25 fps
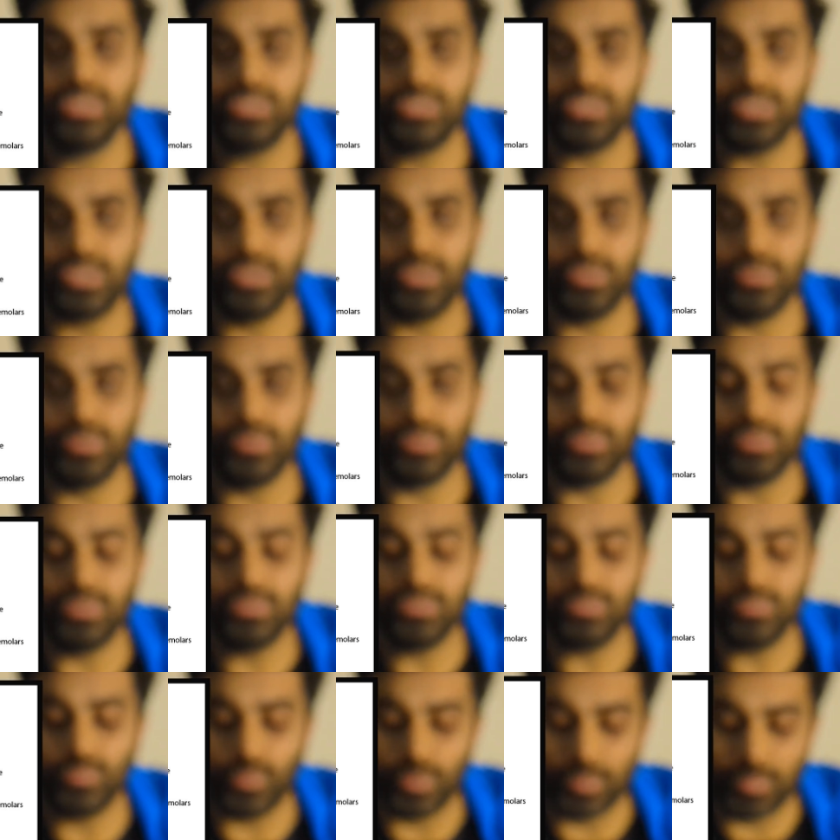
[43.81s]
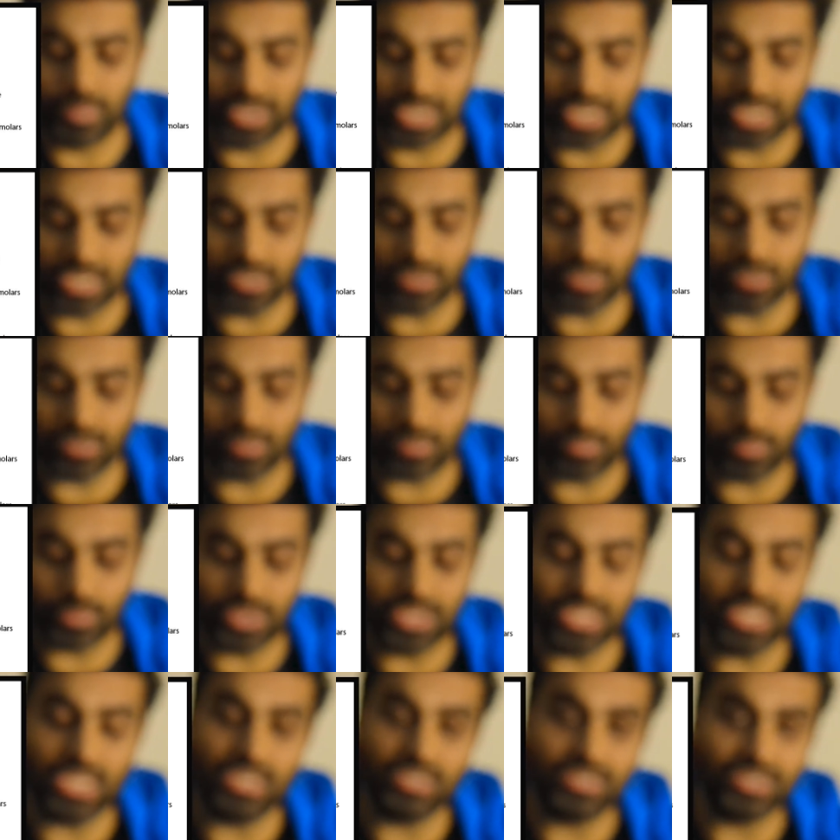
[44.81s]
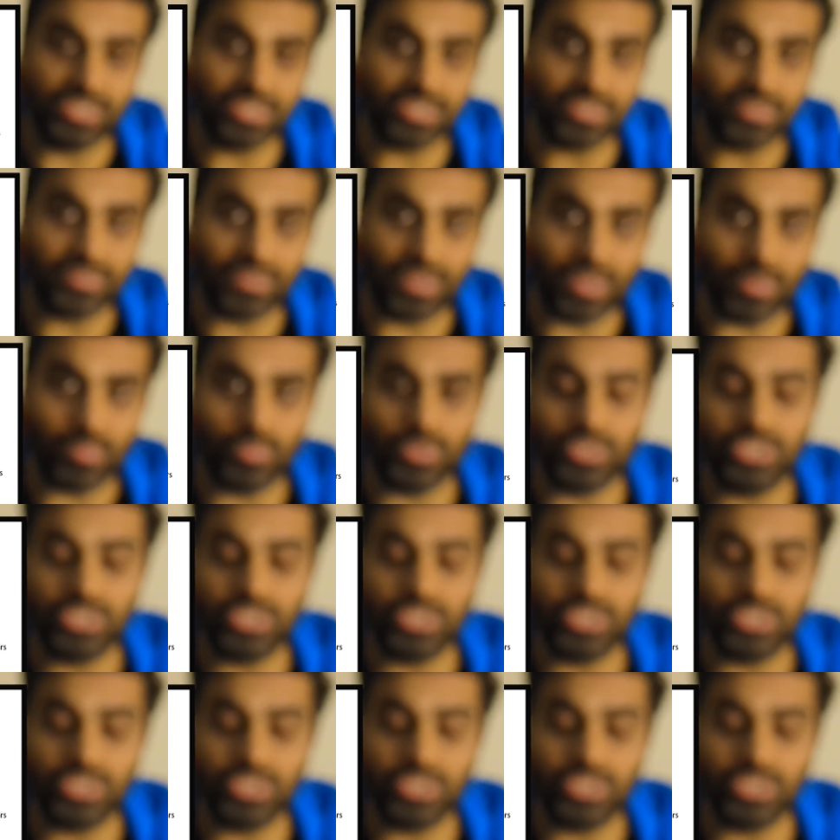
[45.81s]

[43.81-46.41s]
So we begin with the easiest of them,